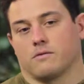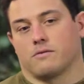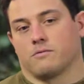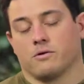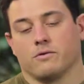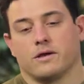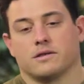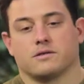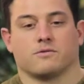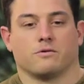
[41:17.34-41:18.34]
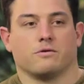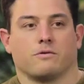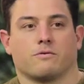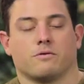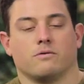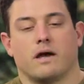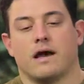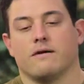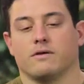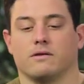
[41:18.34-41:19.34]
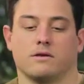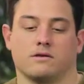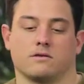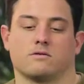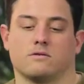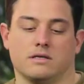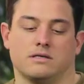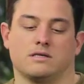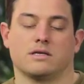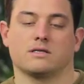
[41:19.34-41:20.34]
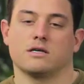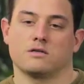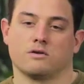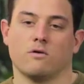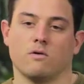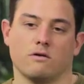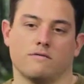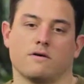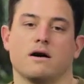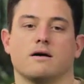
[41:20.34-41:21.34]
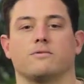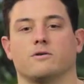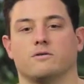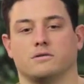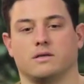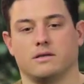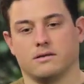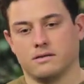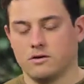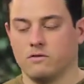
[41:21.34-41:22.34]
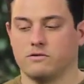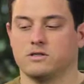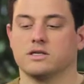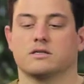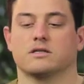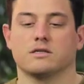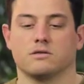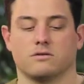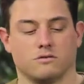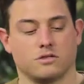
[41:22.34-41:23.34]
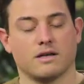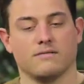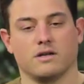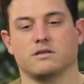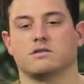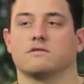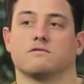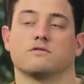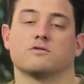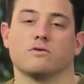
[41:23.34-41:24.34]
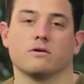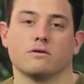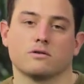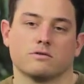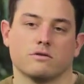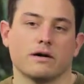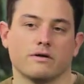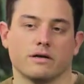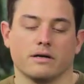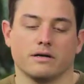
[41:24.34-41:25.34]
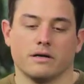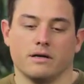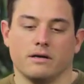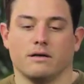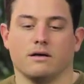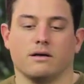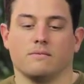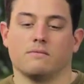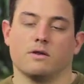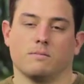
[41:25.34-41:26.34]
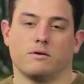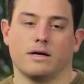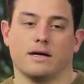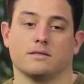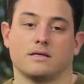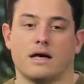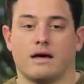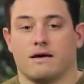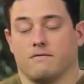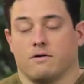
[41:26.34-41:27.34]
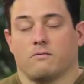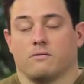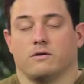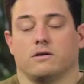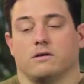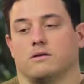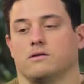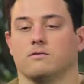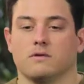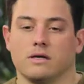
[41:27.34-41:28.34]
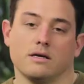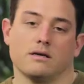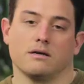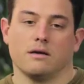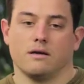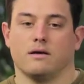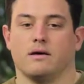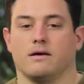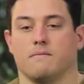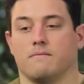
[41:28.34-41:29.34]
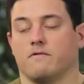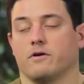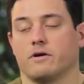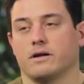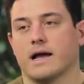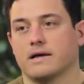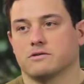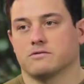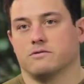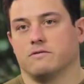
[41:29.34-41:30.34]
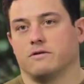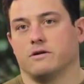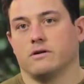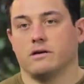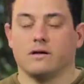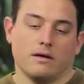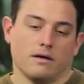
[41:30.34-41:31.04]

through having this 6-inch core of compost and over 6 inches or 7 inches of soil surrounding it, the plants have a really unique, very natural, very